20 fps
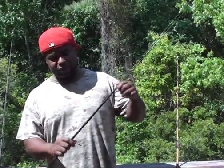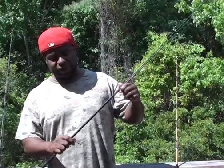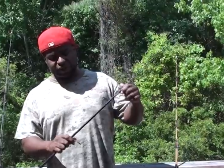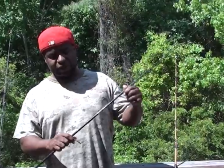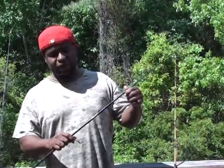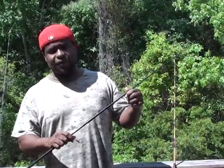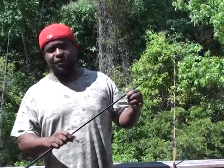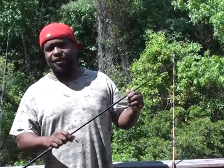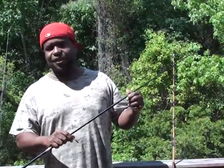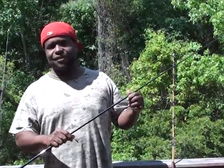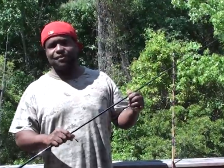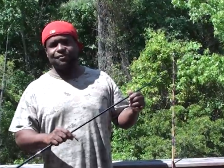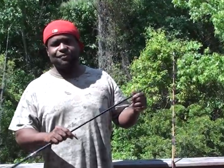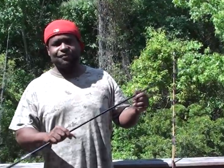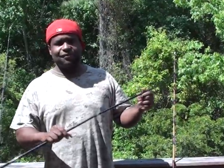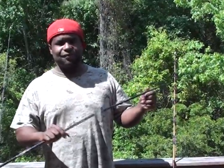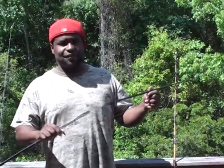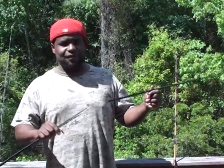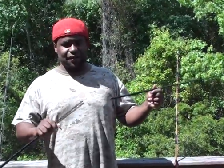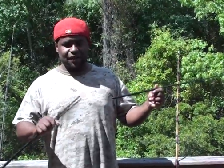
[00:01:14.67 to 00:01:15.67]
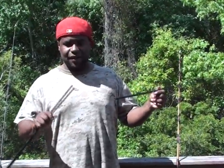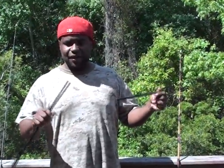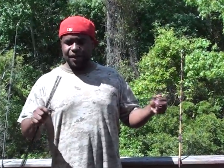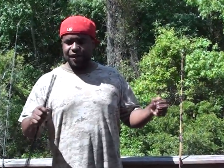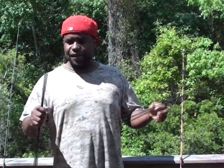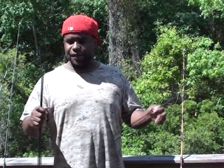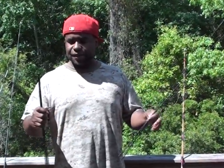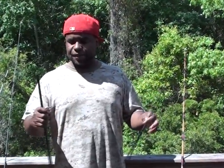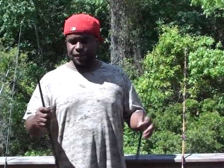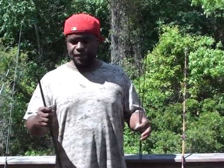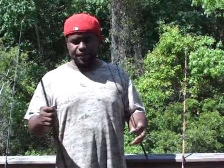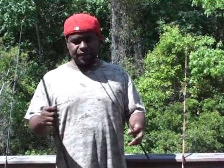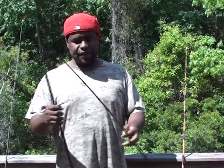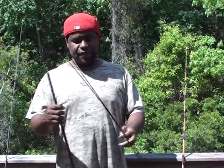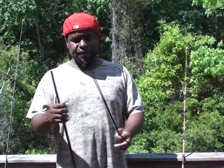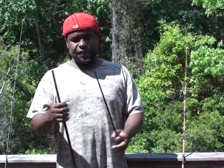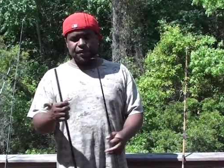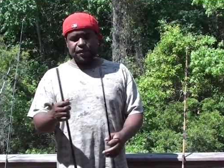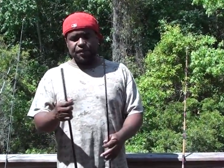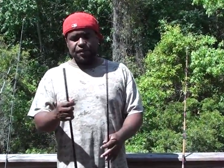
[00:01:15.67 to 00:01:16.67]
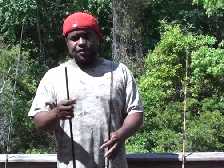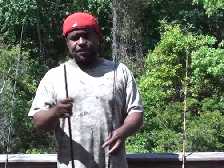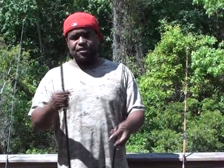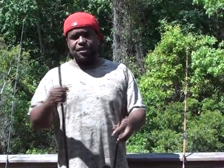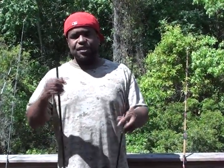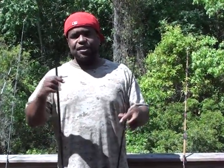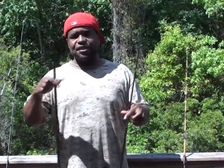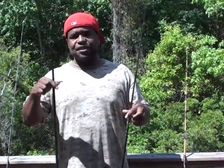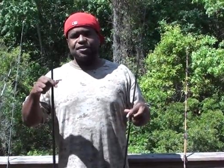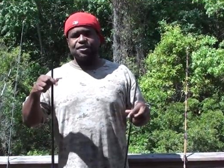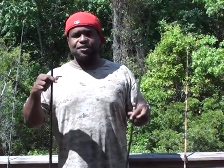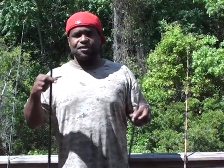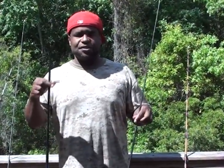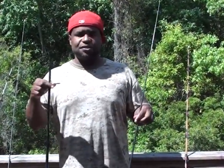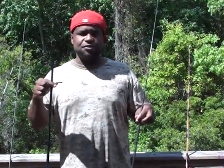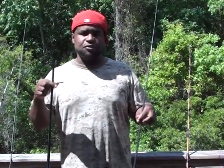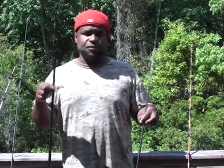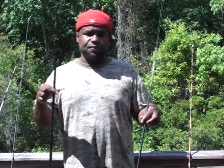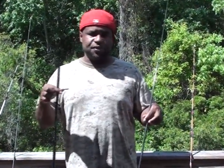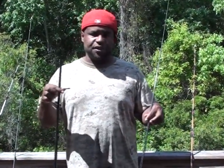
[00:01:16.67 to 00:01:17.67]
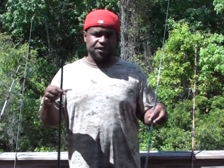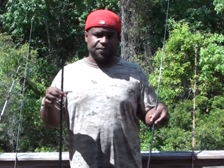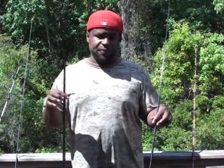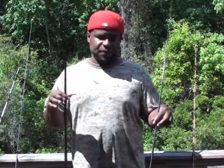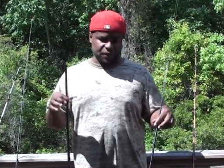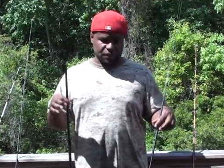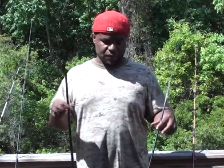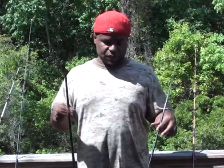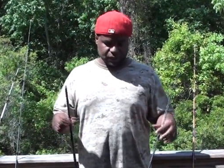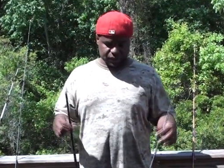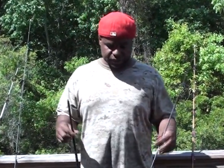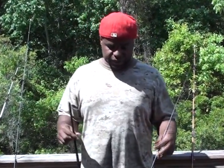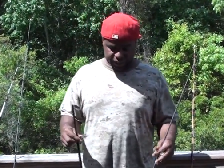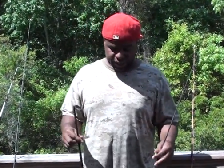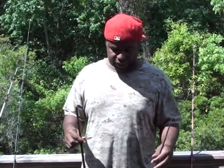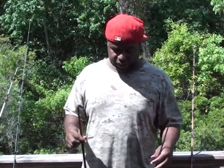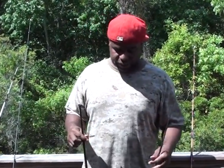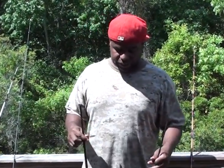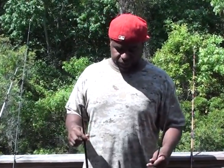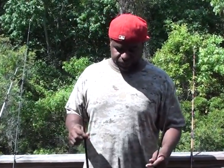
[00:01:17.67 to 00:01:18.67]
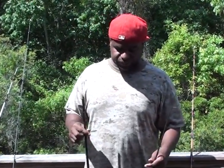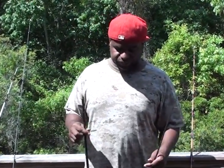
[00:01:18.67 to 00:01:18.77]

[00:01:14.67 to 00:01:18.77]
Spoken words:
to call it. Alright, see, this is a two-piece pole. Now,